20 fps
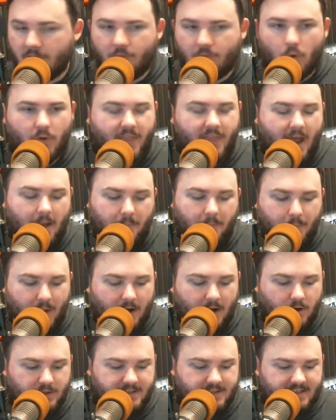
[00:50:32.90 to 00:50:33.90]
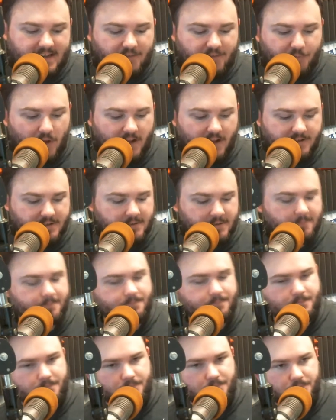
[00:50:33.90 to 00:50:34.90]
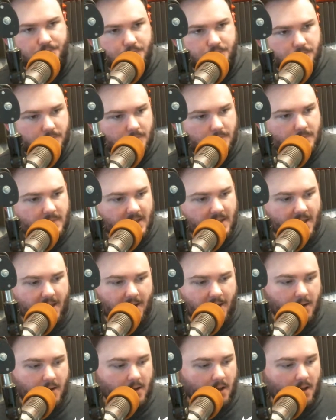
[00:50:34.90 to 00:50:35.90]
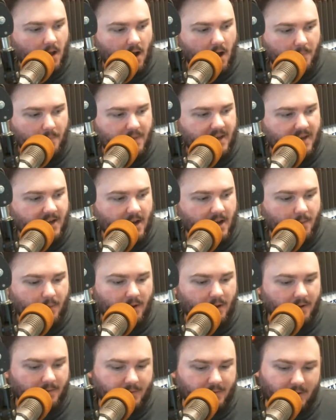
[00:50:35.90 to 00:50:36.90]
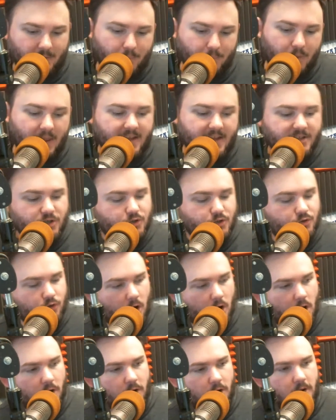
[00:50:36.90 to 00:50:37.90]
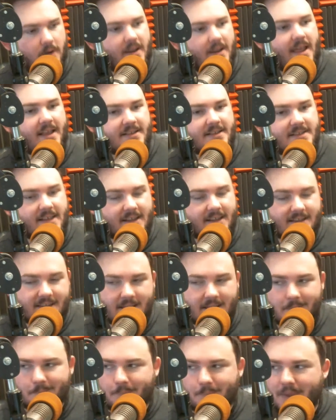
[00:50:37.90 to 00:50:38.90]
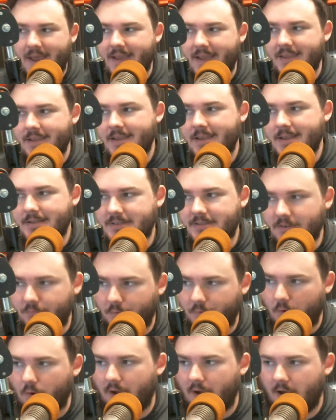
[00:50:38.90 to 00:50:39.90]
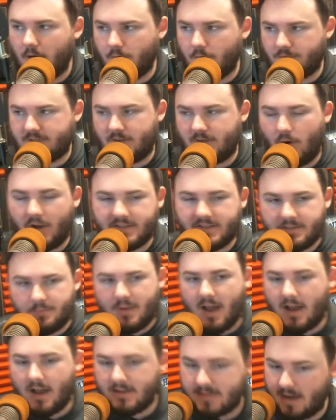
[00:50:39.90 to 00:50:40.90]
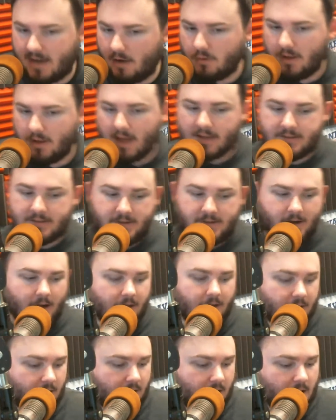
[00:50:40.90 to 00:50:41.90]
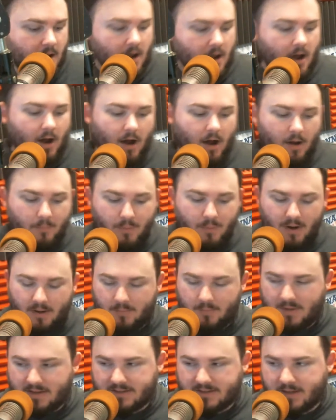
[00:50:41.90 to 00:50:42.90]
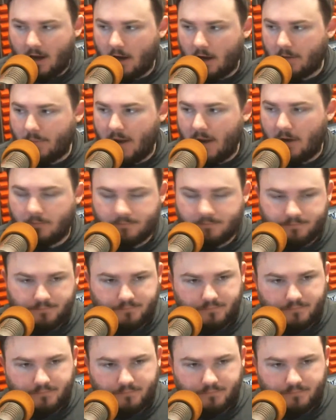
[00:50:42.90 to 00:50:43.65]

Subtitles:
for that Bears defense. And being able to play stronger as they get back to full health. Still had some guys out last night. But I mean, you talk about